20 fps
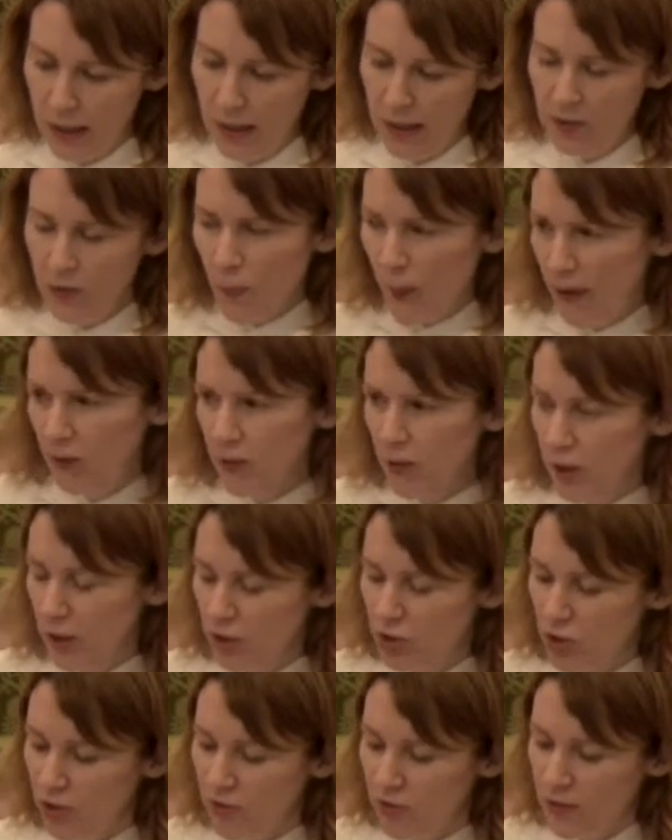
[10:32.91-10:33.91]
It's basically
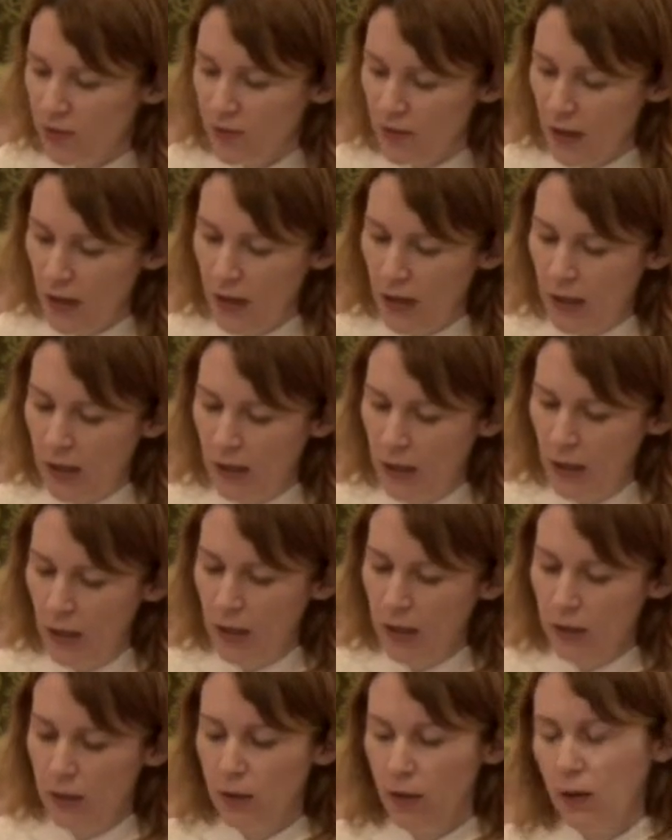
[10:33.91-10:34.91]
Jesus saying,
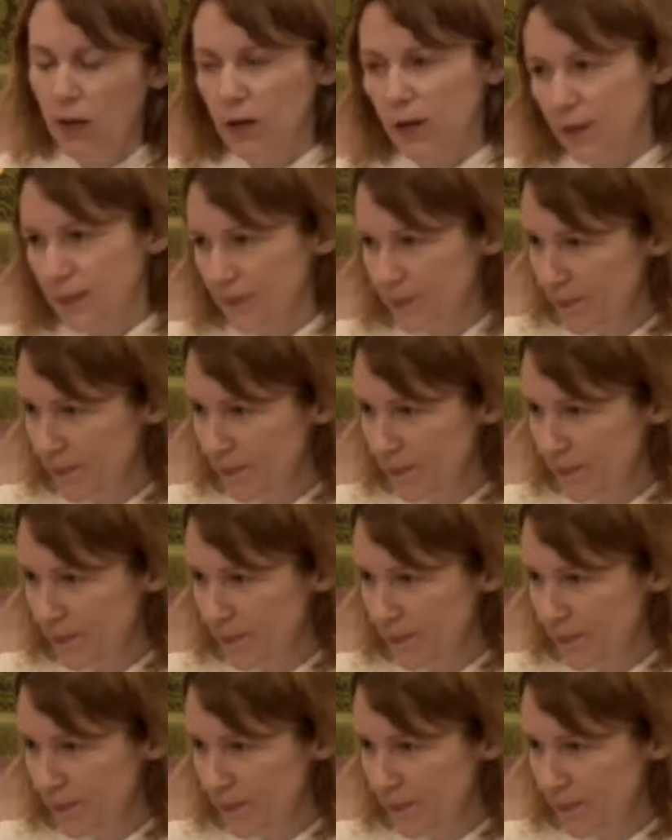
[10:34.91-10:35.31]
look,